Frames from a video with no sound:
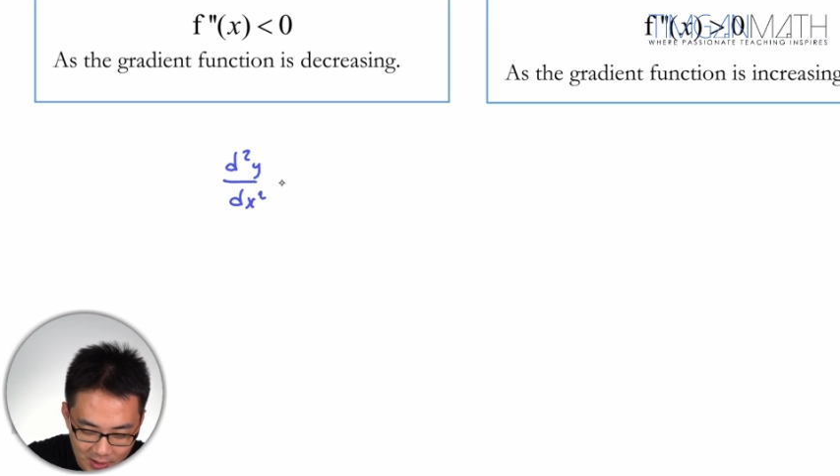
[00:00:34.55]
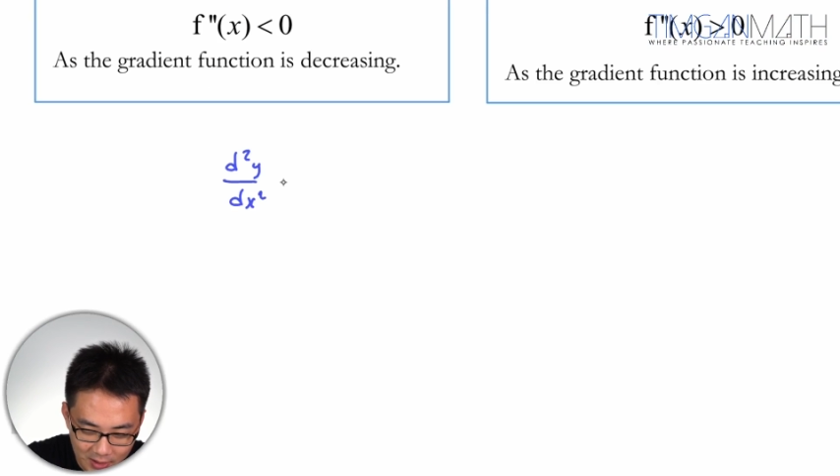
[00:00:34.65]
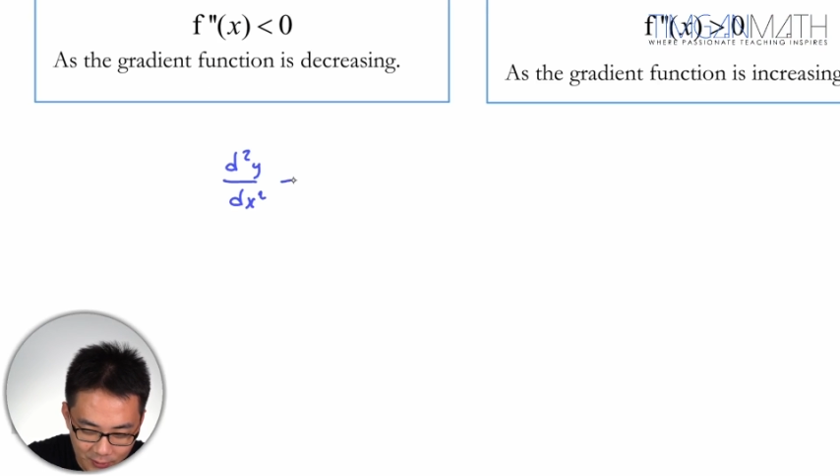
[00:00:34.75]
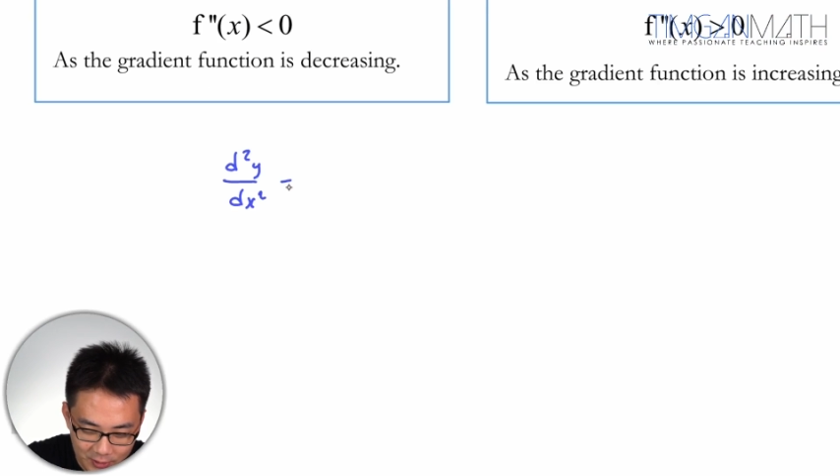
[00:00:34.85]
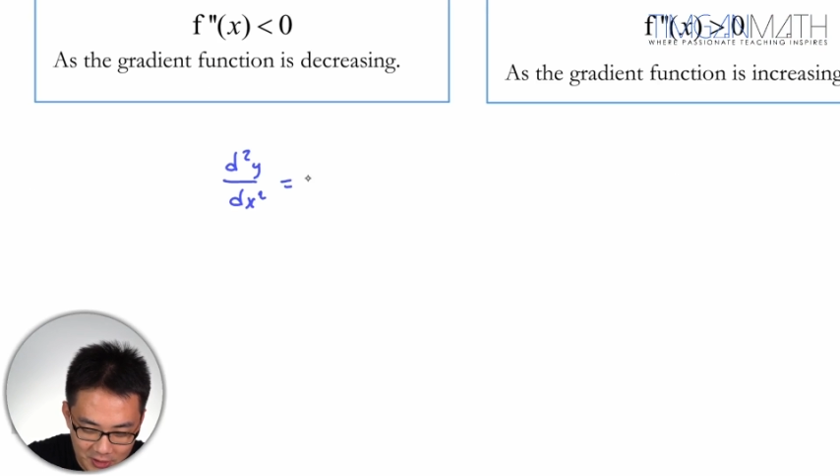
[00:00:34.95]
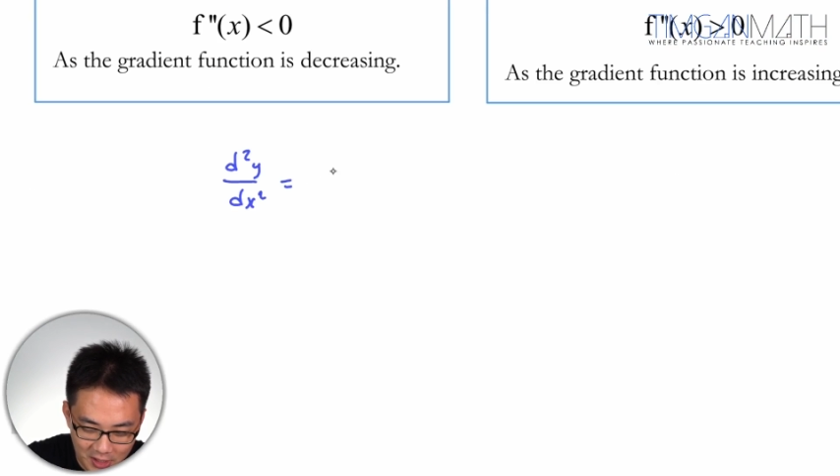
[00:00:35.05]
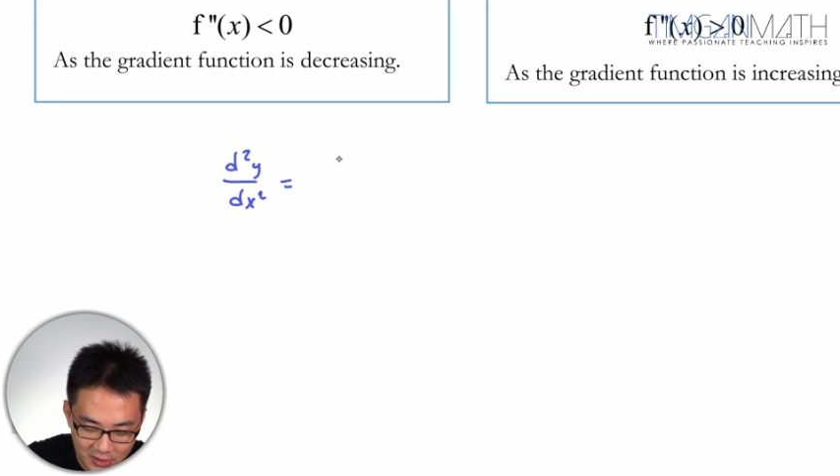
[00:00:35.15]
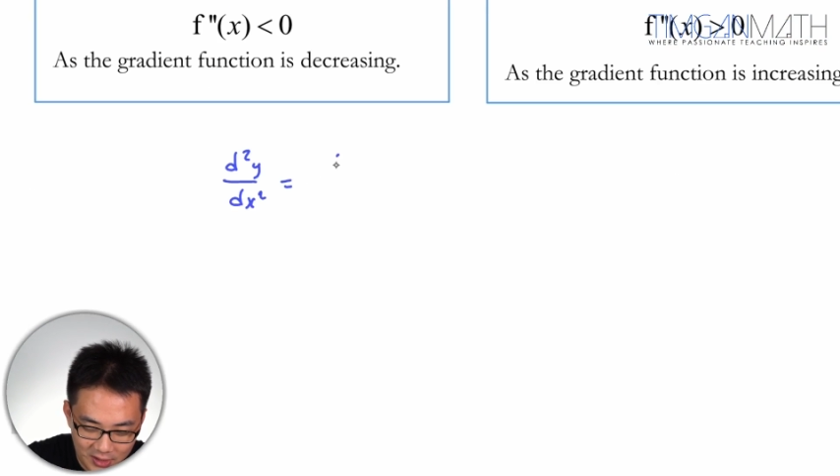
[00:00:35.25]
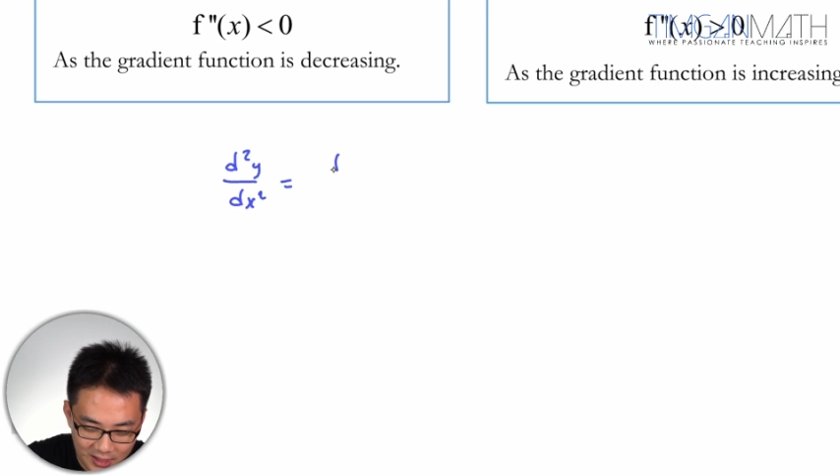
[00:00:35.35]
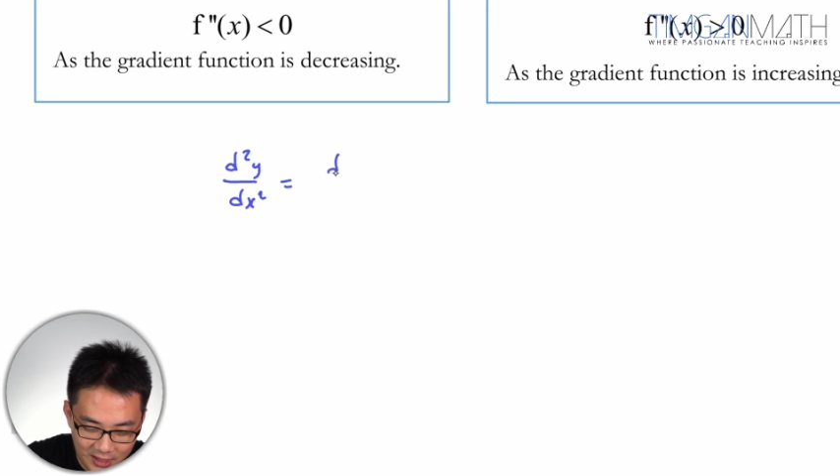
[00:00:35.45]
which is
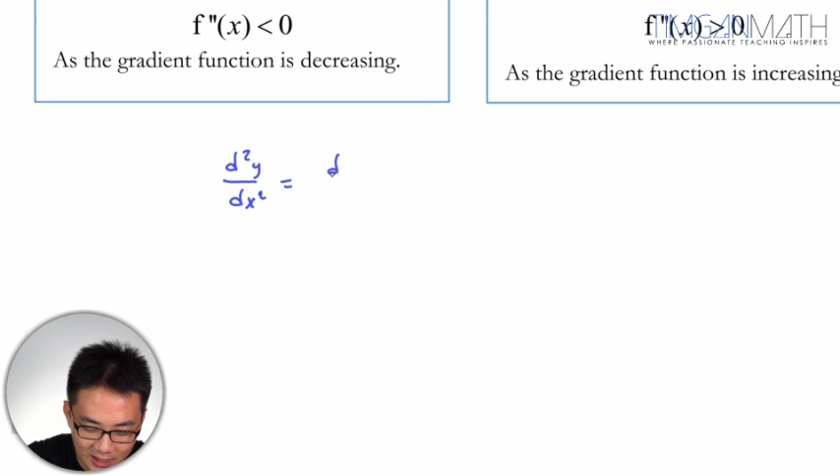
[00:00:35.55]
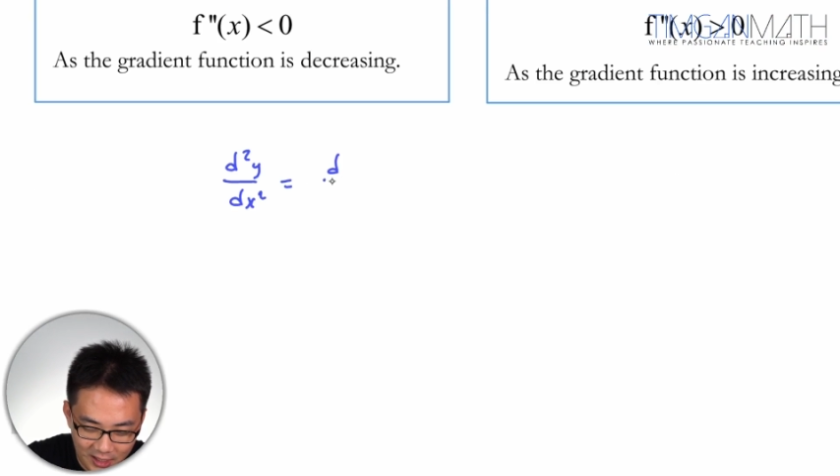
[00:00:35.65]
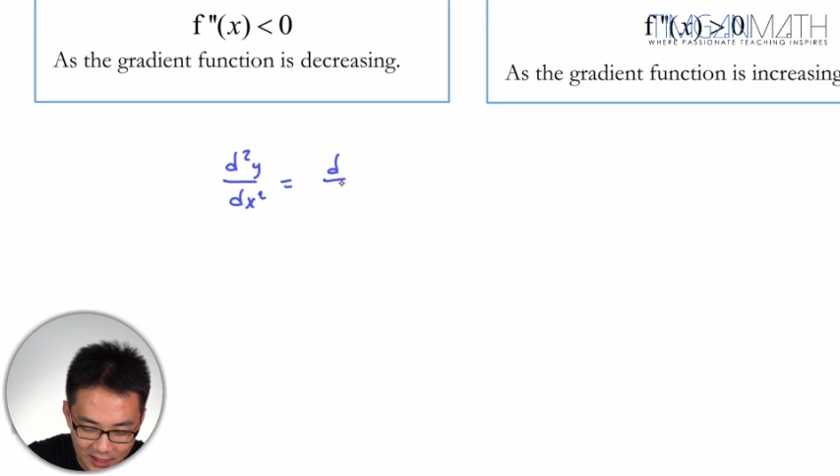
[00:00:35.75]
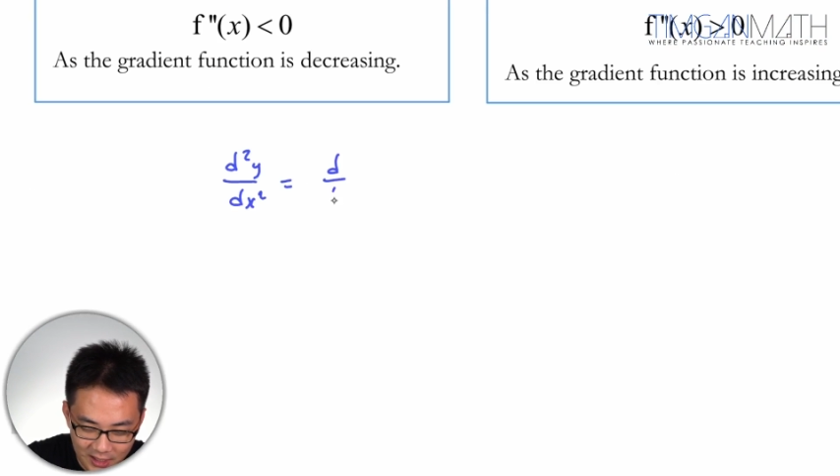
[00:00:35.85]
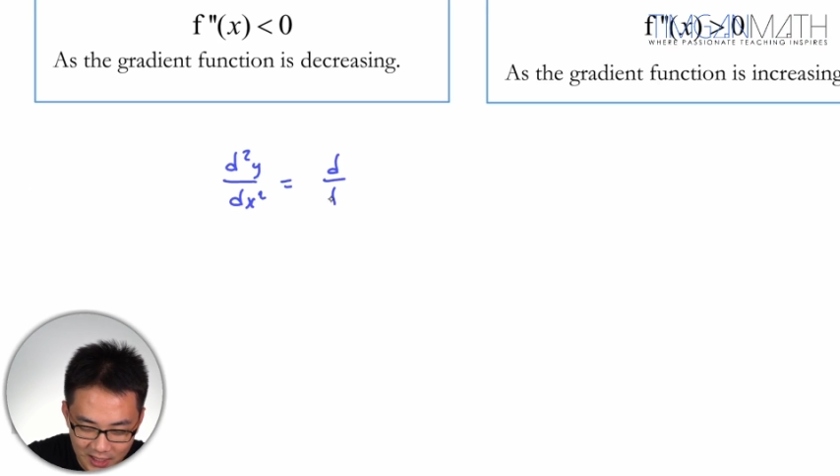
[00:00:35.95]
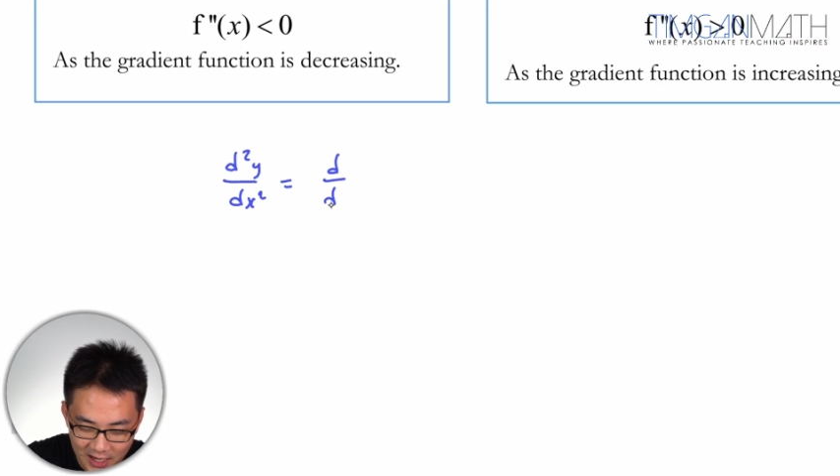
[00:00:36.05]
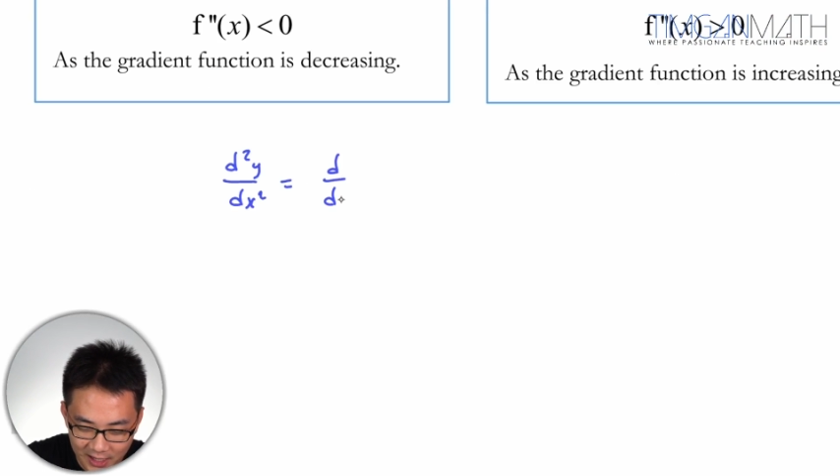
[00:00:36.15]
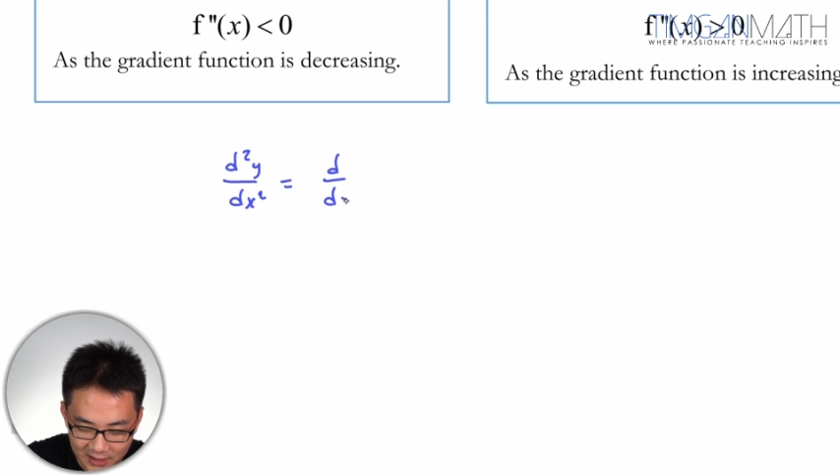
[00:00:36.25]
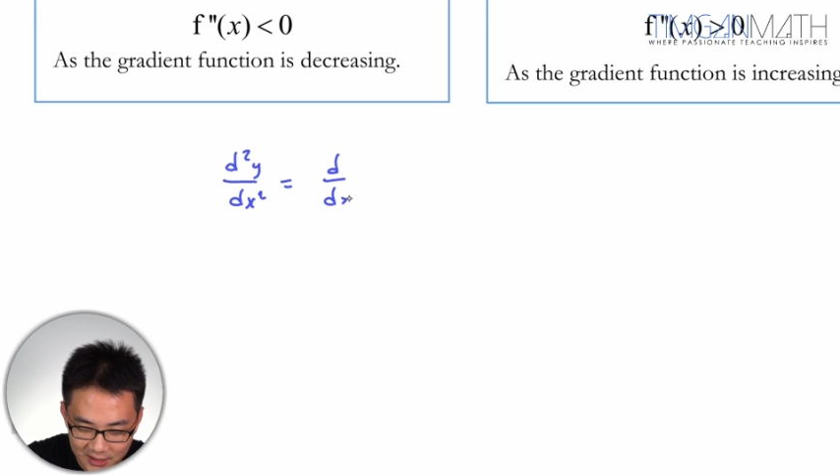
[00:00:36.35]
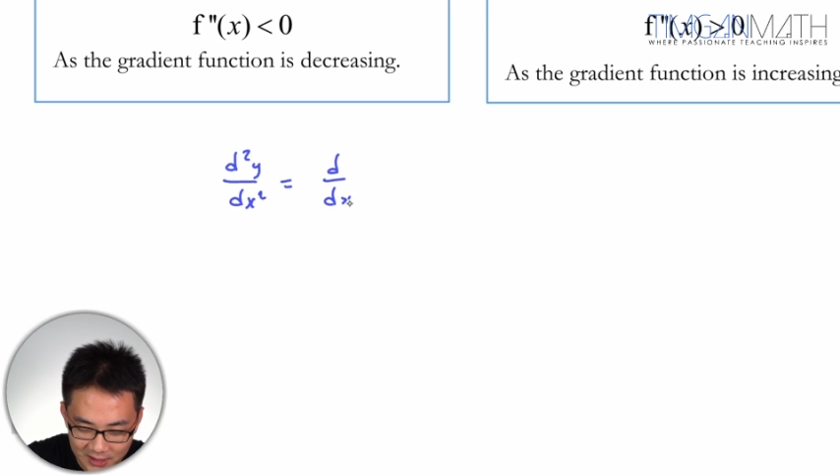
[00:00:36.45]
actually d
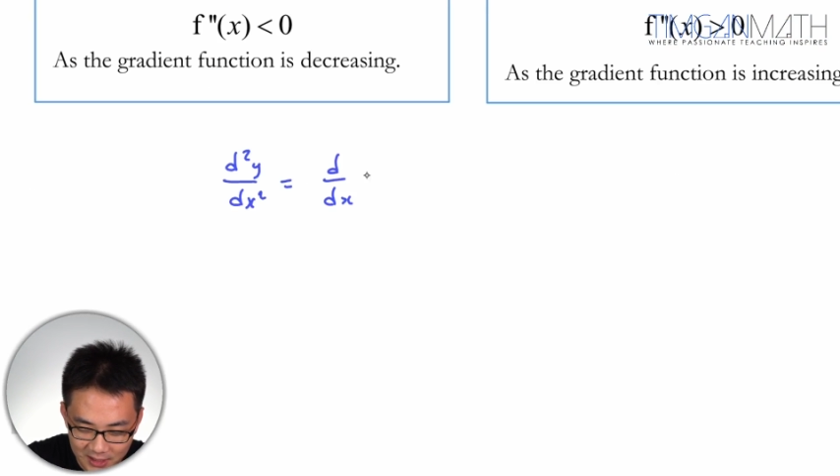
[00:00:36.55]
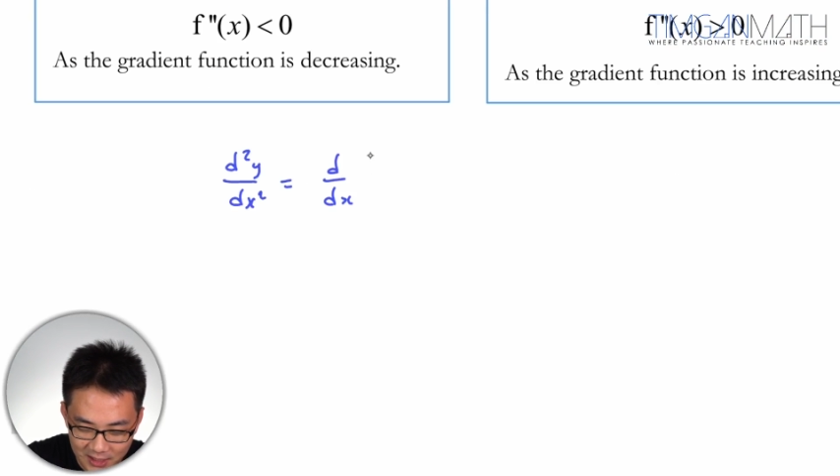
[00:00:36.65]
dx